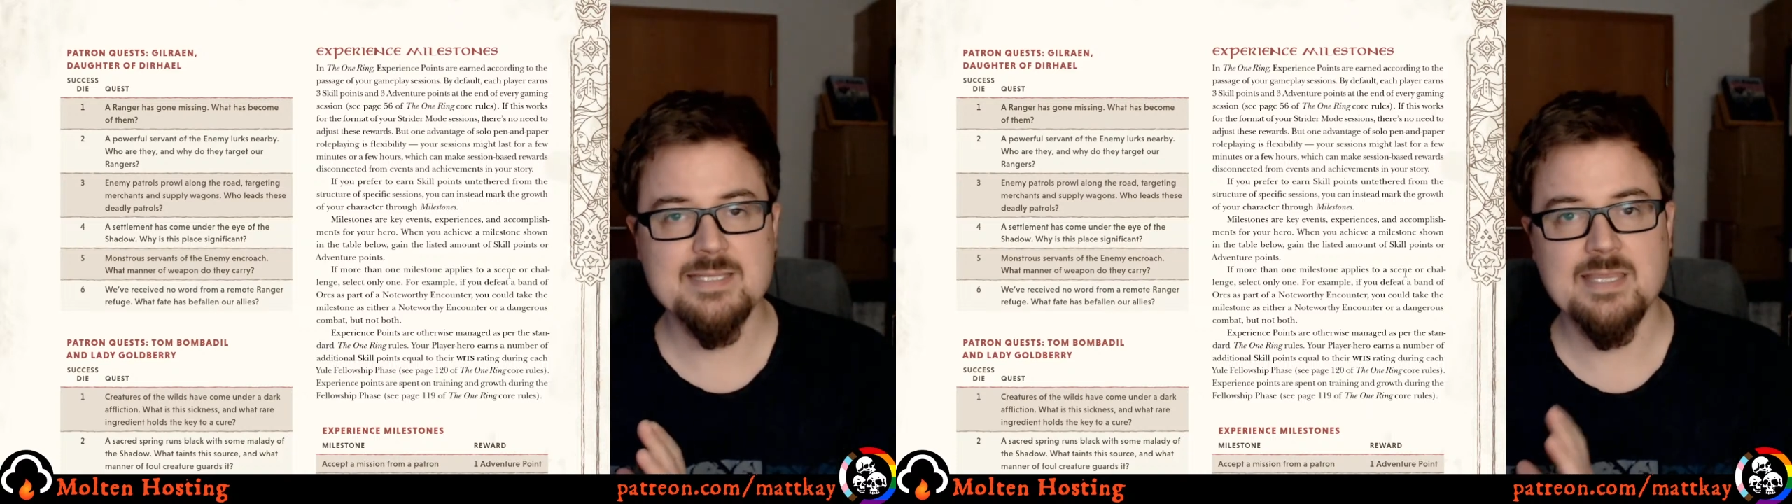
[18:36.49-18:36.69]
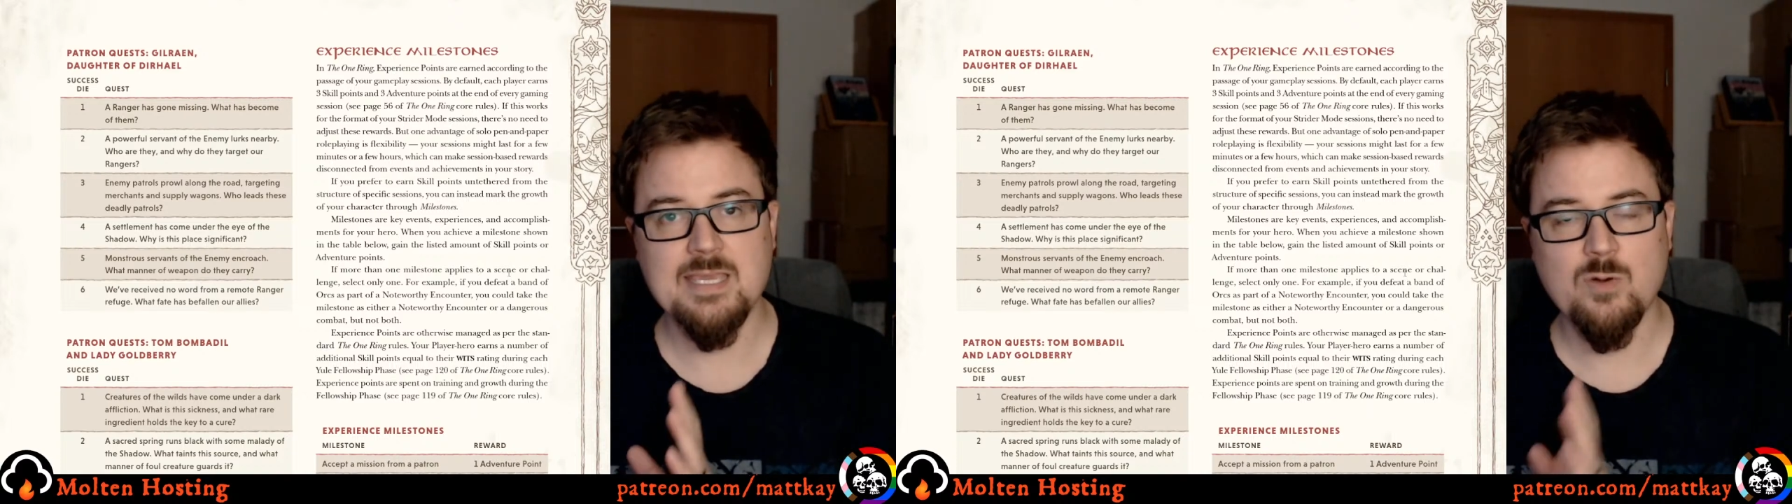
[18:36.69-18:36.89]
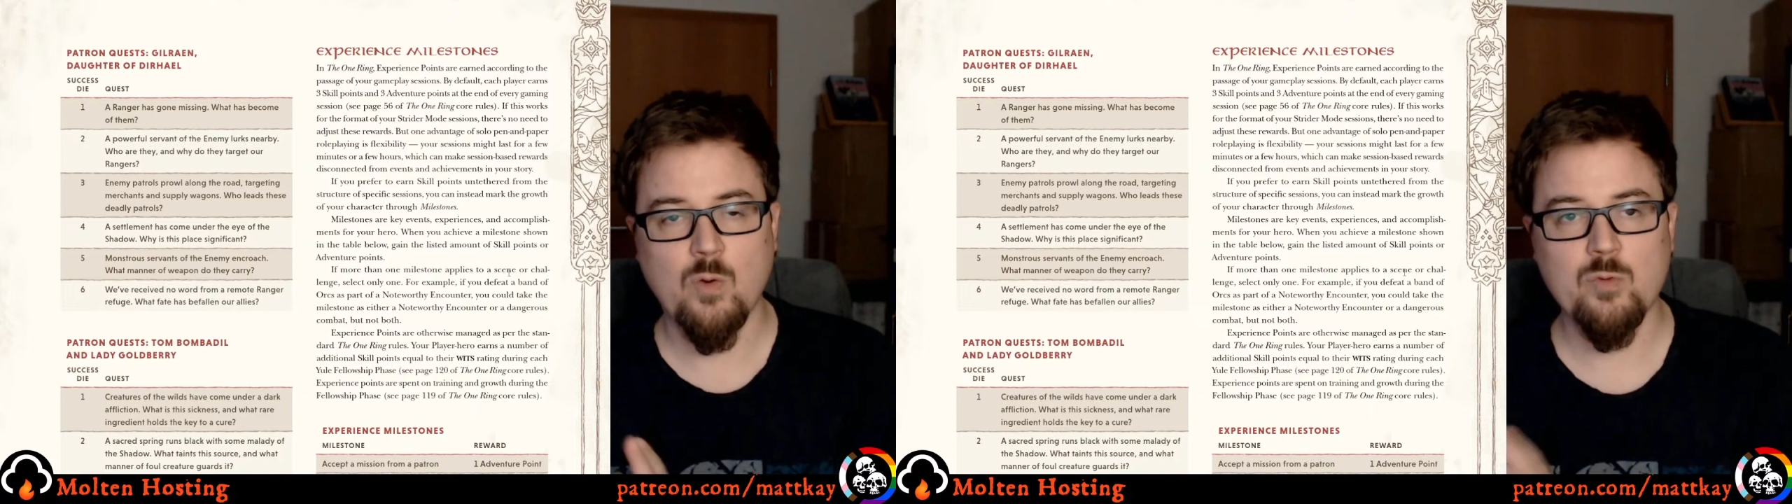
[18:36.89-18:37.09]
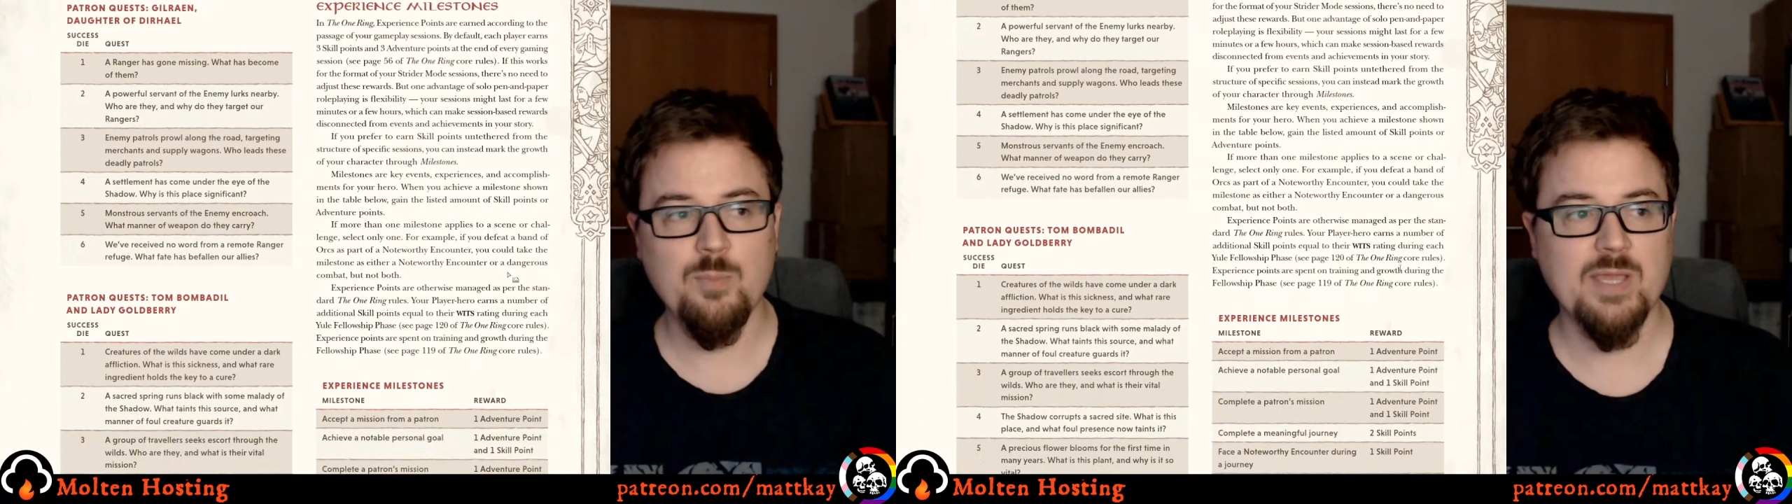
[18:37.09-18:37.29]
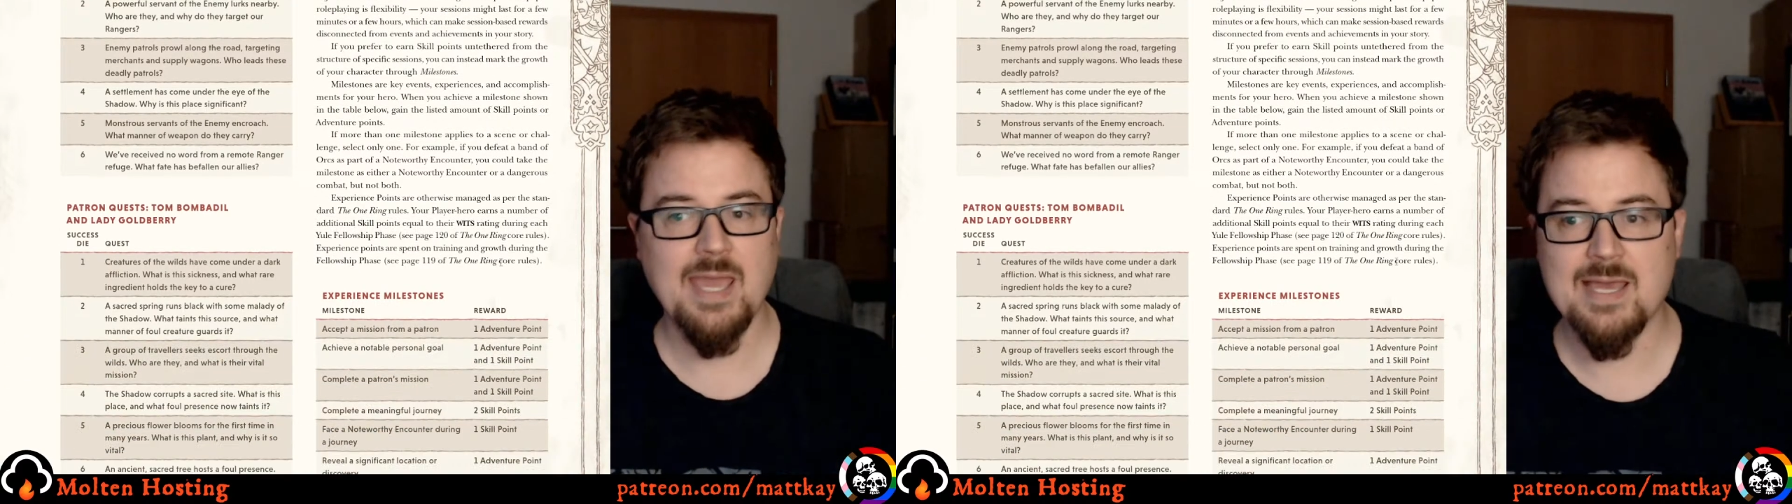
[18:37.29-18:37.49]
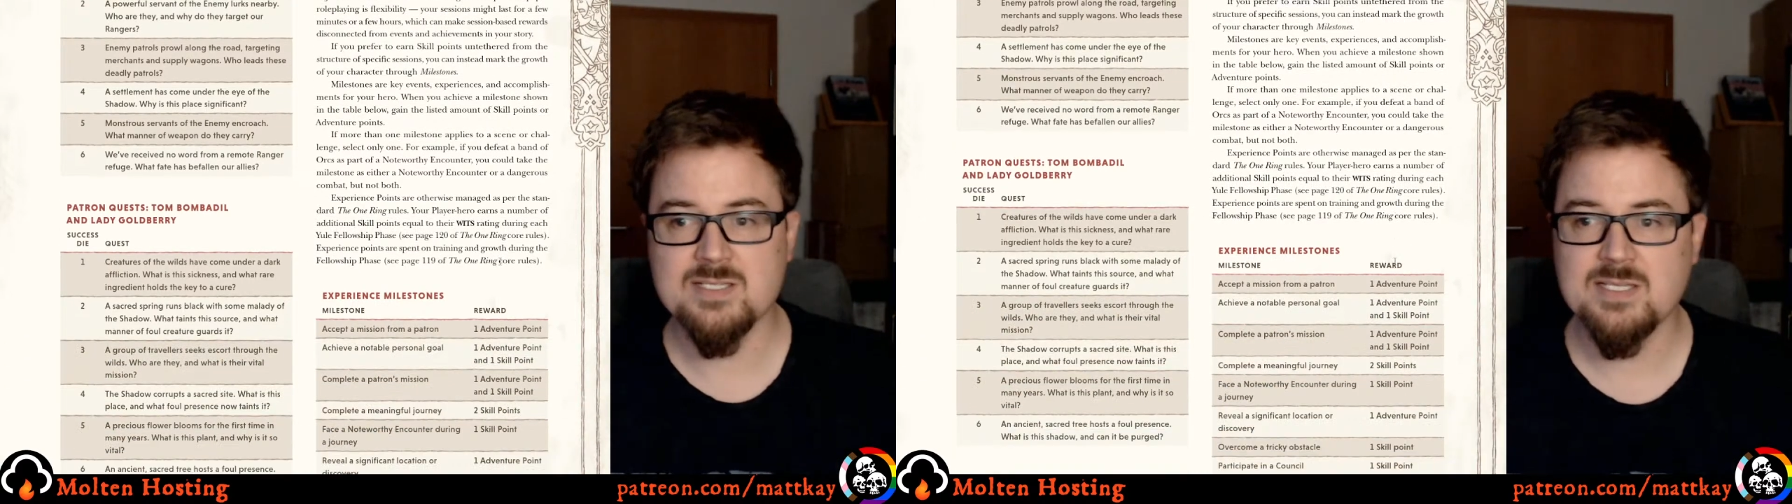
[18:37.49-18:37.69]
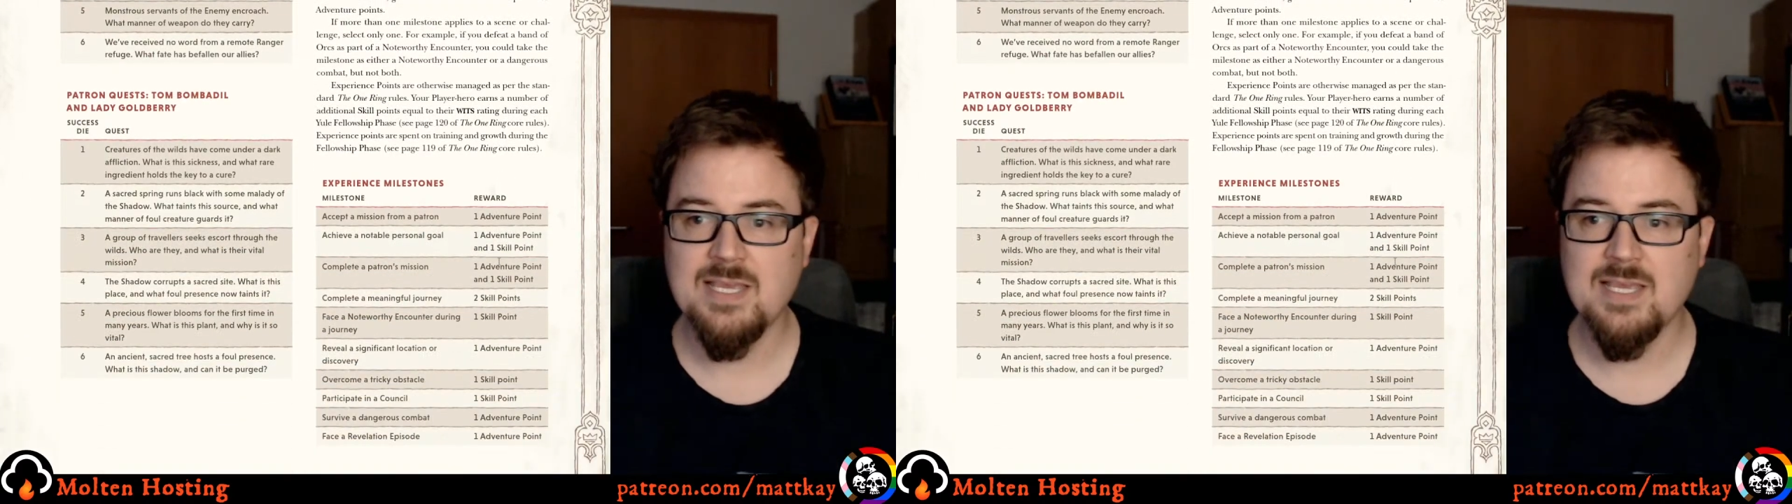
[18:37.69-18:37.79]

the core rulebook has,